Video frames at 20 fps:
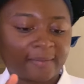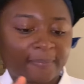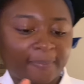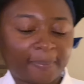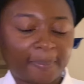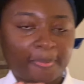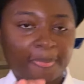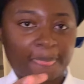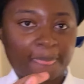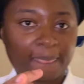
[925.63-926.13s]
I
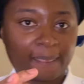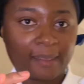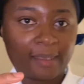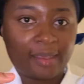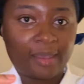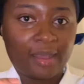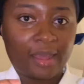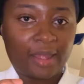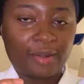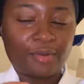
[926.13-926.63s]

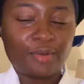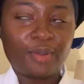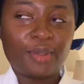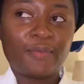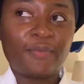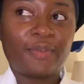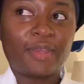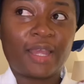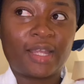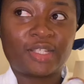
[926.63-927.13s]
don't know
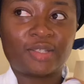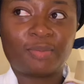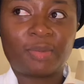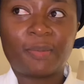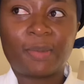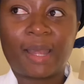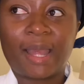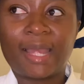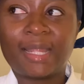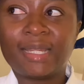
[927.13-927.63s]
if you guys
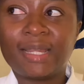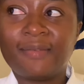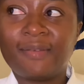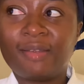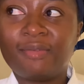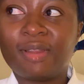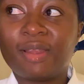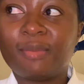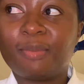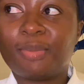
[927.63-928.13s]
remember, I never
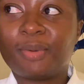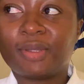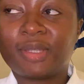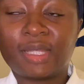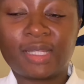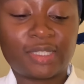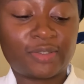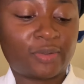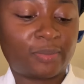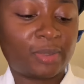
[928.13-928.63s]
really bought
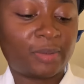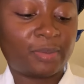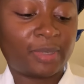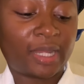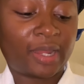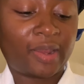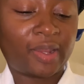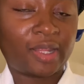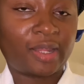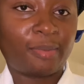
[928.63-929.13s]
things from them
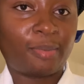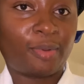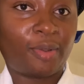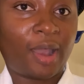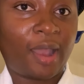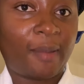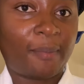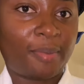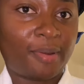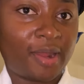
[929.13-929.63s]
directly, but
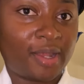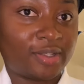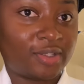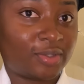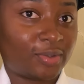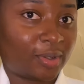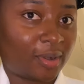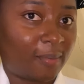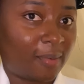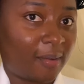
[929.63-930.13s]
our parents
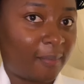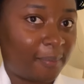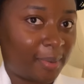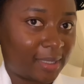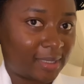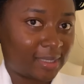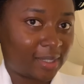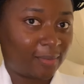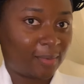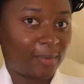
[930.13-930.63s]
talk about
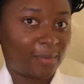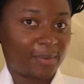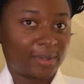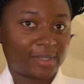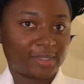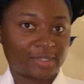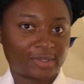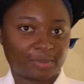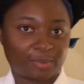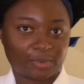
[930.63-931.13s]
butter when we're
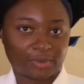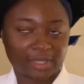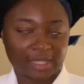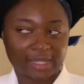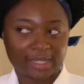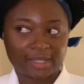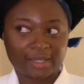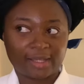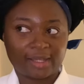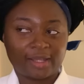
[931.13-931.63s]
small,
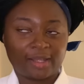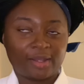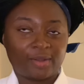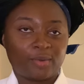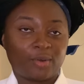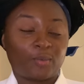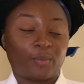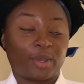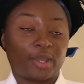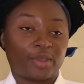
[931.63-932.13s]
like
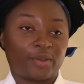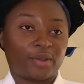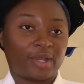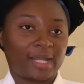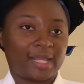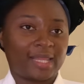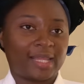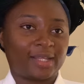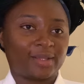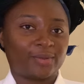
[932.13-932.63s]
when we're
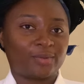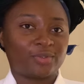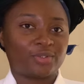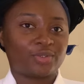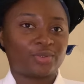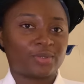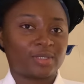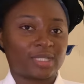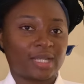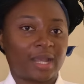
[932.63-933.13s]
younger, like those
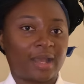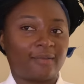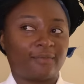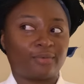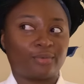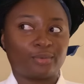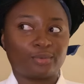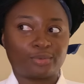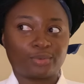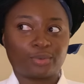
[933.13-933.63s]
shoes that
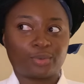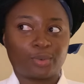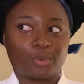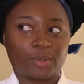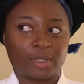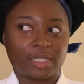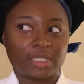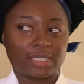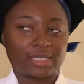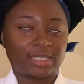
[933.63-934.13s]
have good
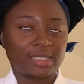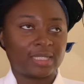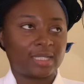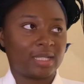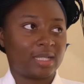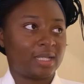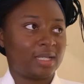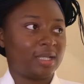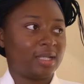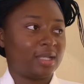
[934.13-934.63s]

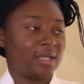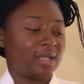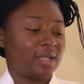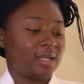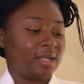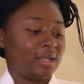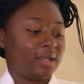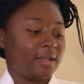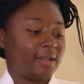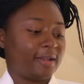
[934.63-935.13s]
quality
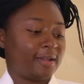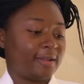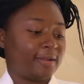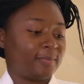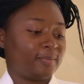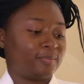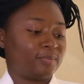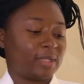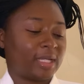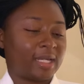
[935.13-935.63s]

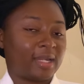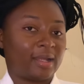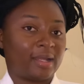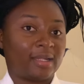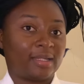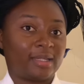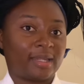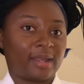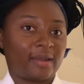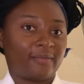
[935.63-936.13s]
and
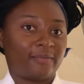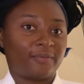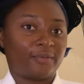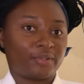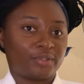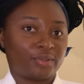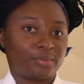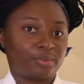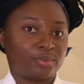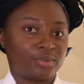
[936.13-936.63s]
they're
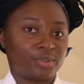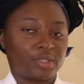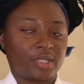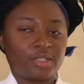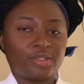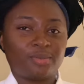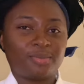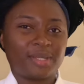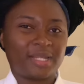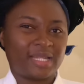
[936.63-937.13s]
affordable. So they
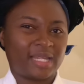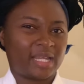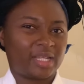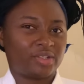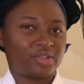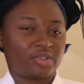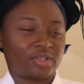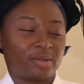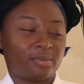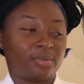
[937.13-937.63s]
used to be in
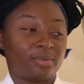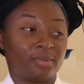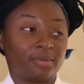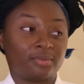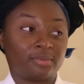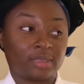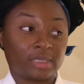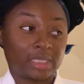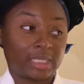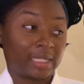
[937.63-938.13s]
Nigeria, but
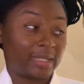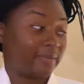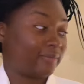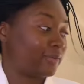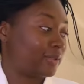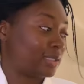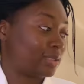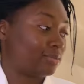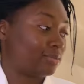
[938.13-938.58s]
they left.